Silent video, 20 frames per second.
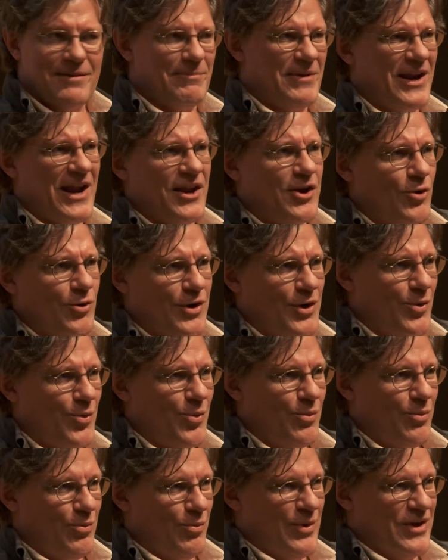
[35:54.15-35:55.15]
but I don't know
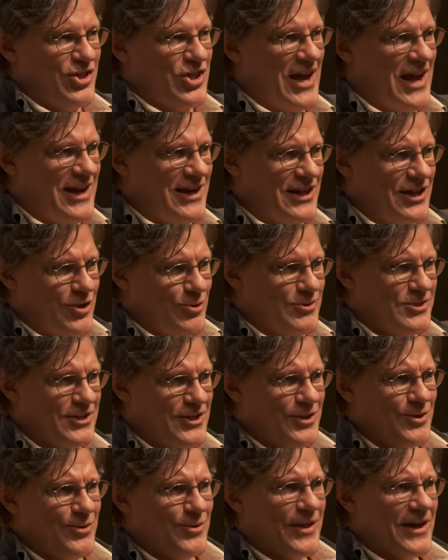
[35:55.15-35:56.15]
which hand he used to
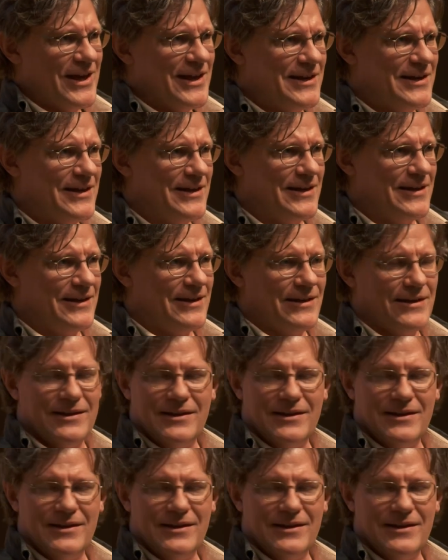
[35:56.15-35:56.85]
do that. Okay.